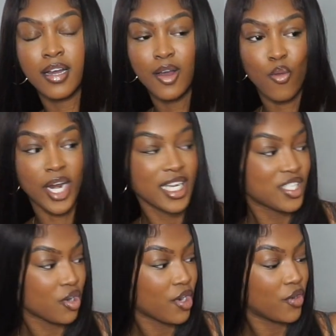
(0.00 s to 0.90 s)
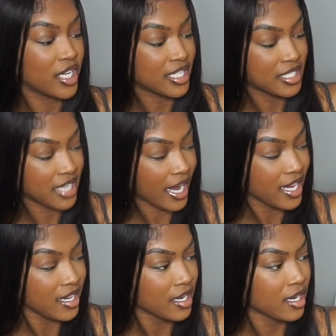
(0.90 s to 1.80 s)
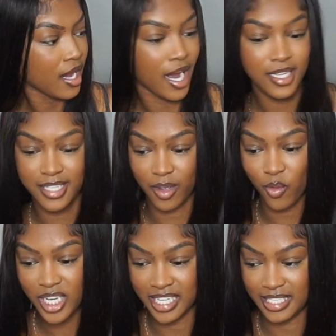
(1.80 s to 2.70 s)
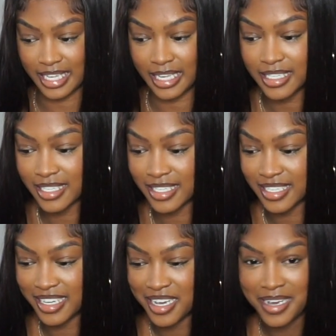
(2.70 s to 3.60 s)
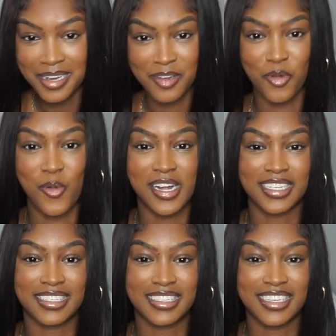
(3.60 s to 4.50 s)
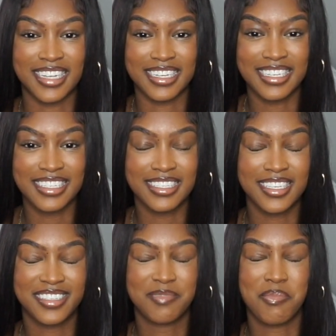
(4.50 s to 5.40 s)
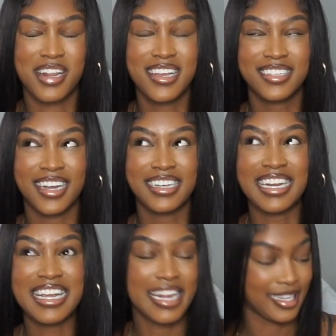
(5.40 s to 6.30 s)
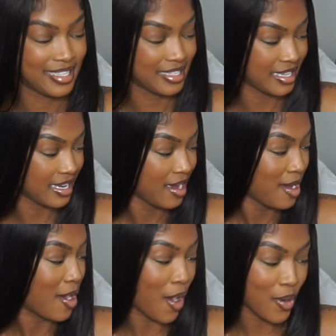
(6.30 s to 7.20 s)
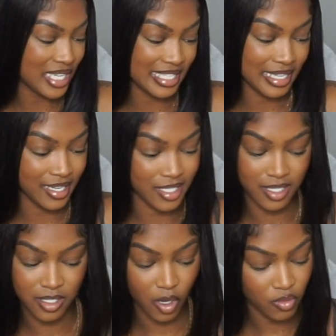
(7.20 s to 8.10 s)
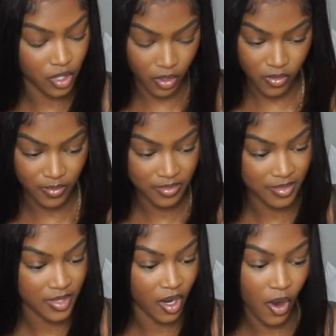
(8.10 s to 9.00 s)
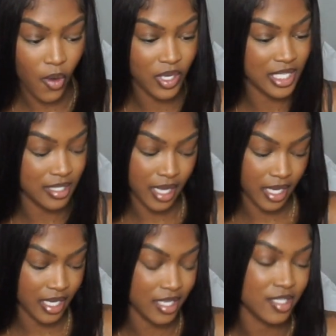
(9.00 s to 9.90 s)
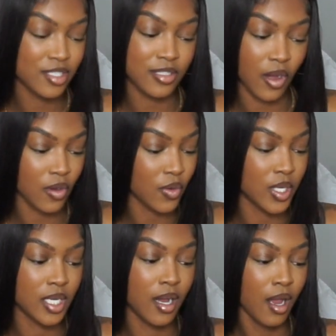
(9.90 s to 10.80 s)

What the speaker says: When I saw it on the site, I said, what is this? What is this? I need this, please. I need it. Oh, this thing is so dope. Oh, this thing is so